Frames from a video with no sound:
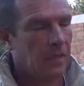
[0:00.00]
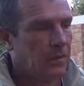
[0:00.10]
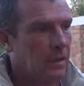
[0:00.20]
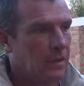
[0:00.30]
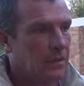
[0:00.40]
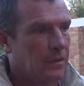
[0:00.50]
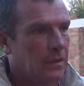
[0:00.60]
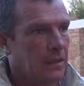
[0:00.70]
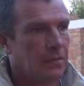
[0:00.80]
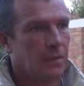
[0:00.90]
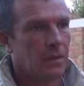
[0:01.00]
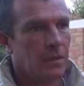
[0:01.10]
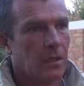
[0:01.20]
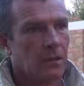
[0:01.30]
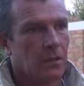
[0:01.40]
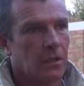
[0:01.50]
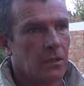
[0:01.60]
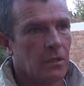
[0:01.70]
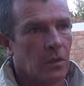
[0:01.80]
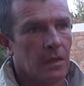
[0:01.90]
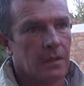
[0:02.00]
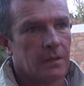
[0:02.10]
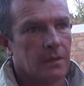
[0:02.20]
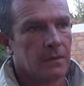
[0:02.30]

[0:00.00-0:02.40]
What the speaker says: Every little thing. If you want to go to the toilet,